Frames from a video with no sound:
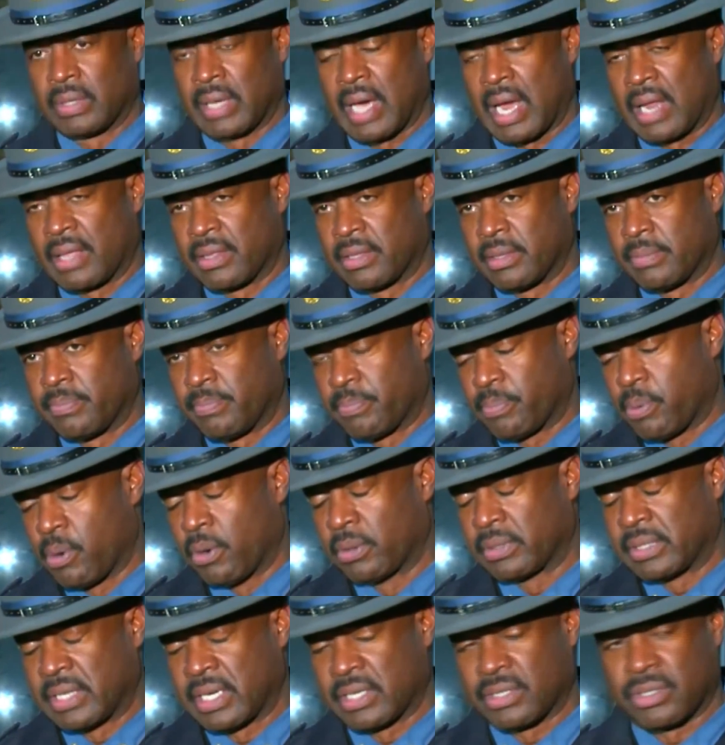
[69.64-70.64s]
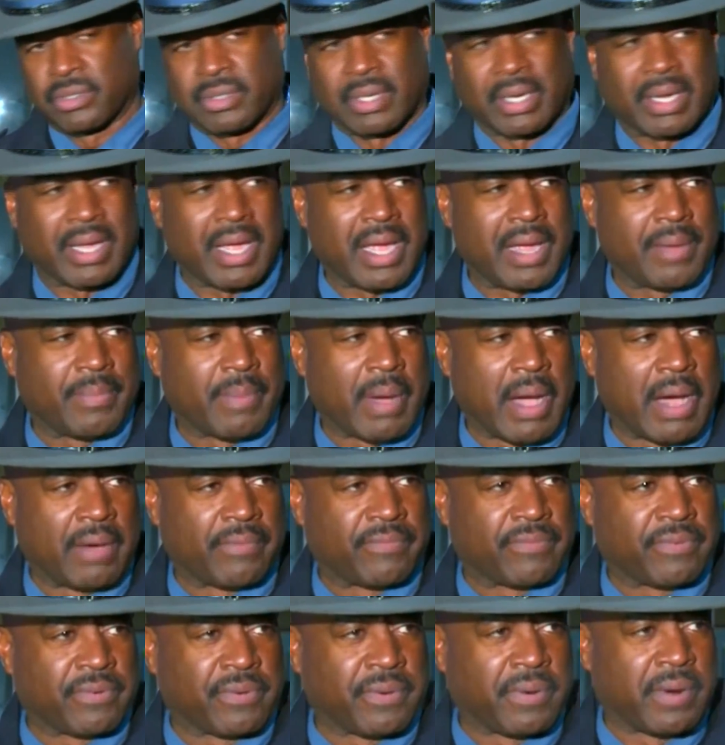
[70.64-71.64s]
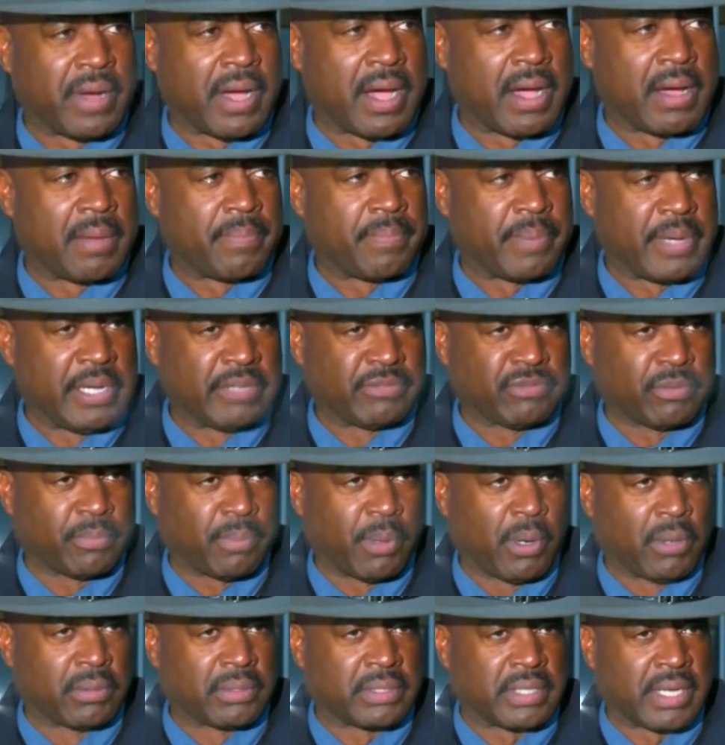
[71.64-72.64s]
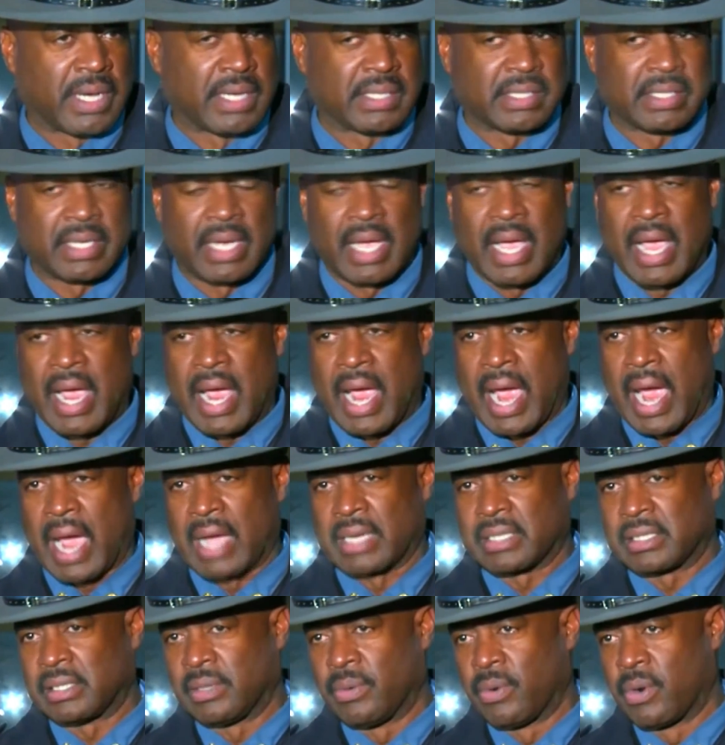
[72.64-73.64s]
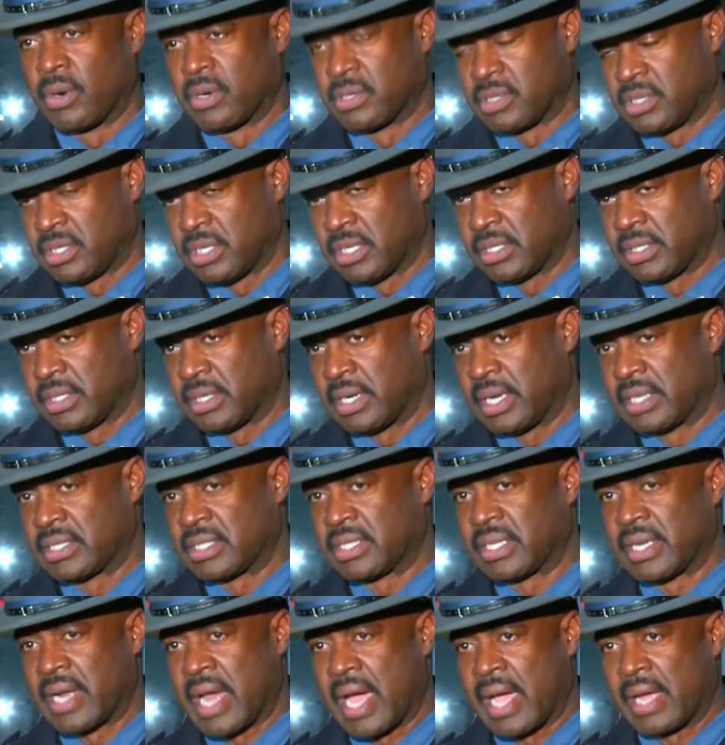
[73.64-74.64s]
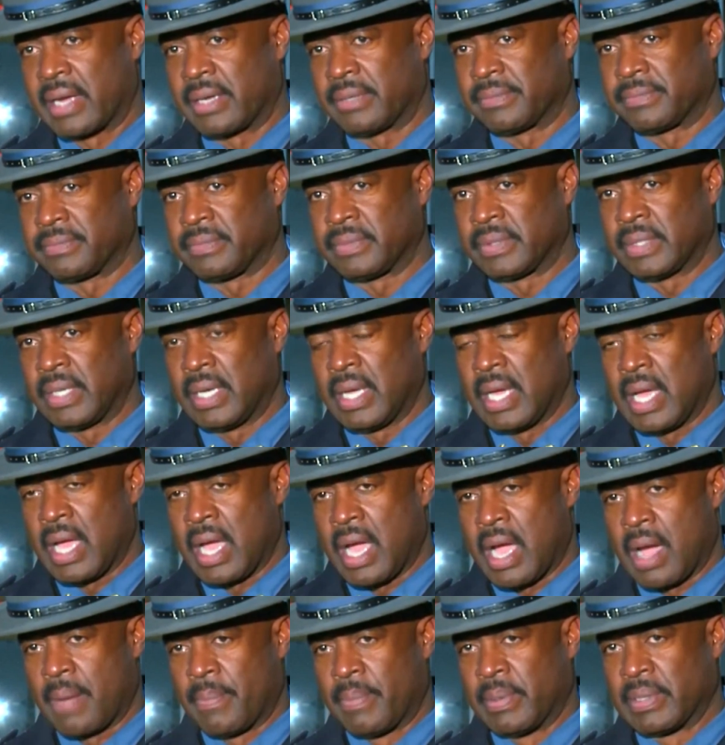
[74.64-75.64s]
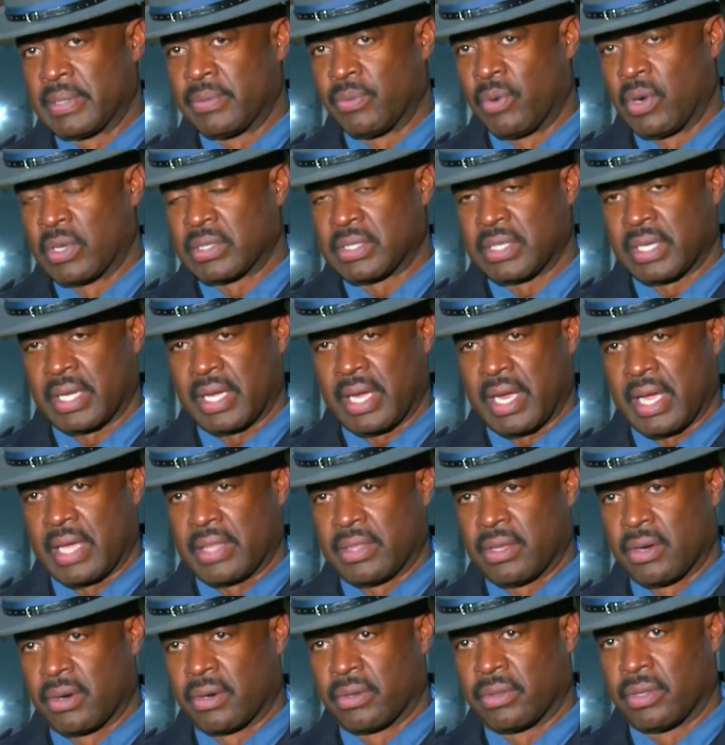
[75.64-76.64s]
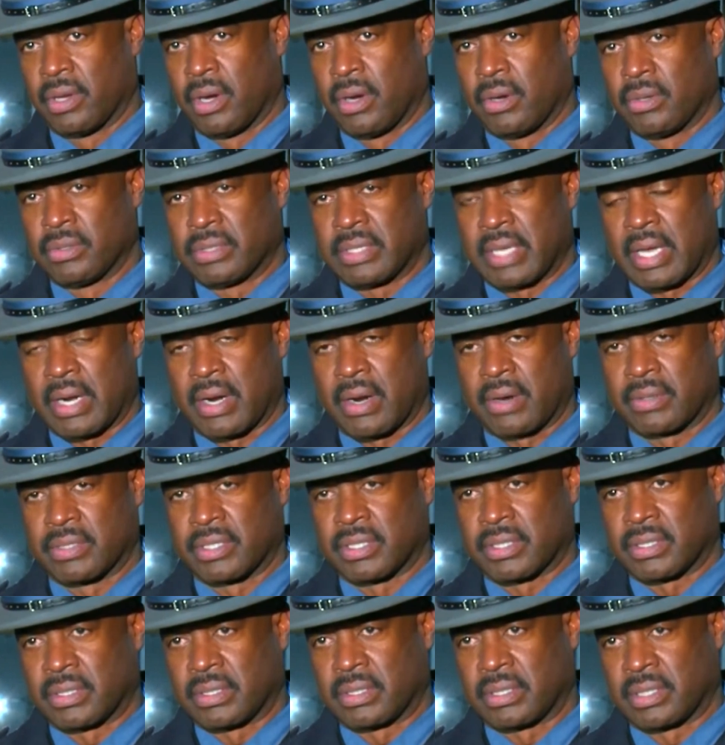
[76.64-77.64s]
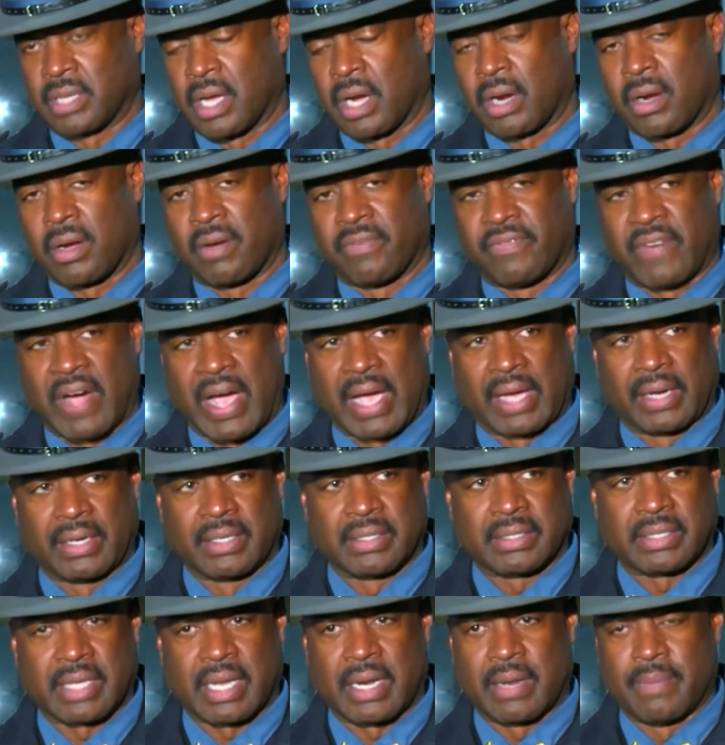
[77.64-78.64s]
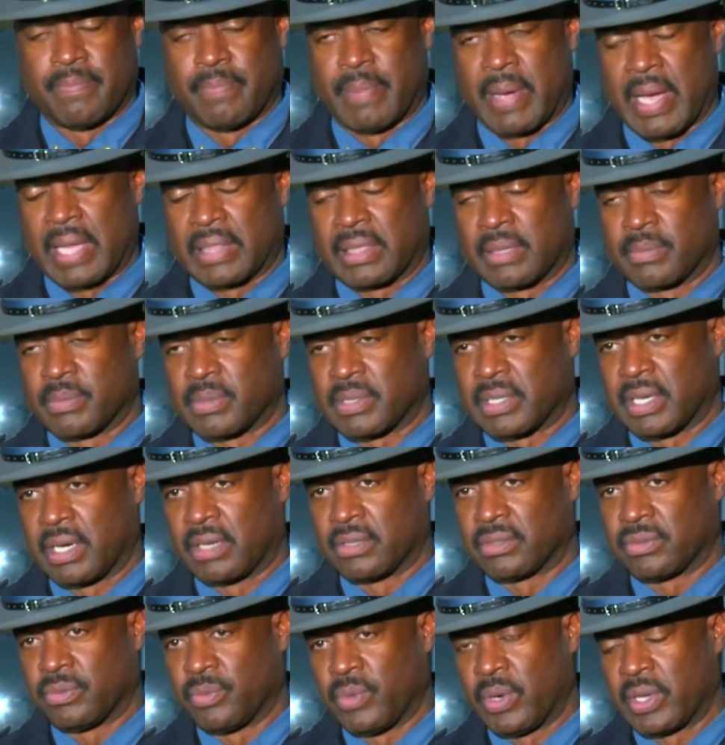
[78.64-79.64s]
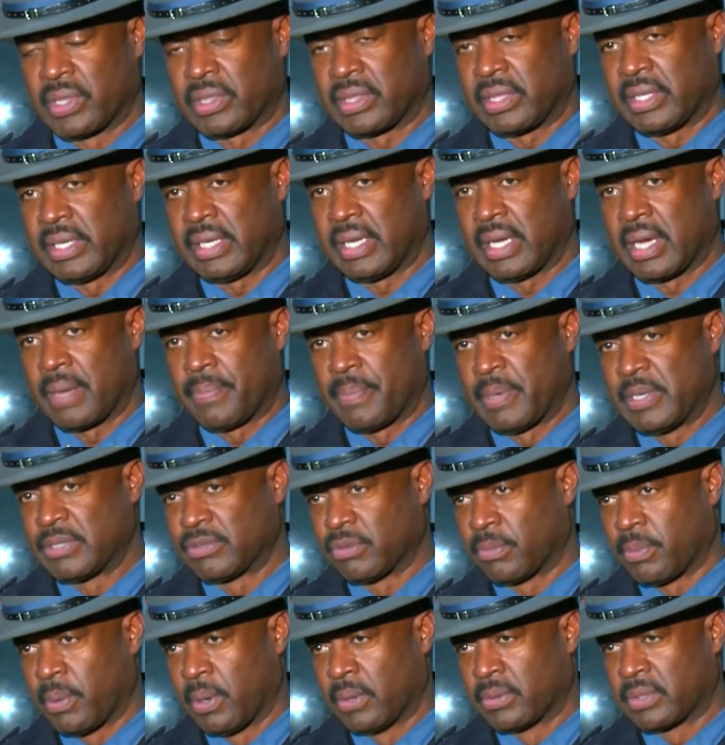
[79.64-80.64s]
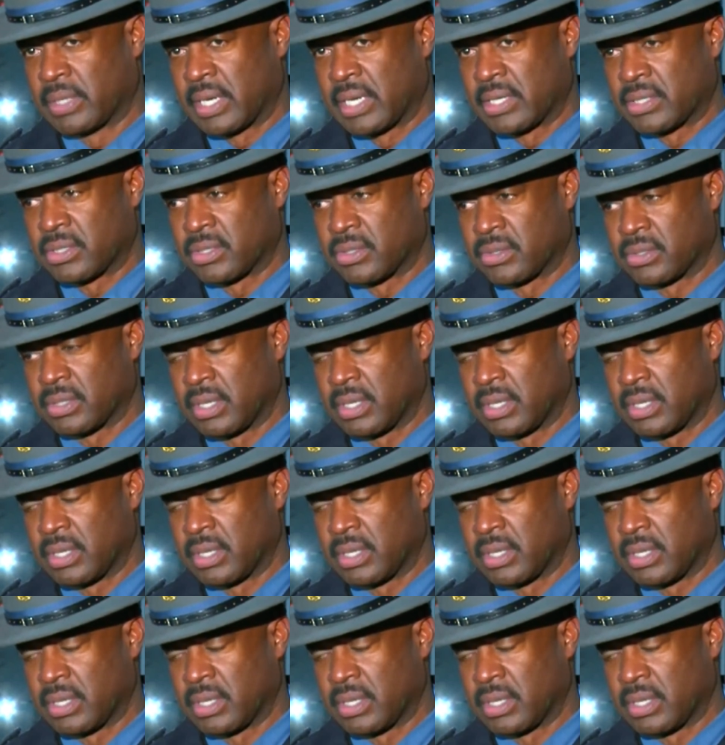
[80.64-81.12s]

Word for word: lot of the protesters that came out for uh, peaceful protests actually were assisting us tonight. Uh, but once again, there are those that are stuck on violence that embed themselves with the uh, peaceful protesters.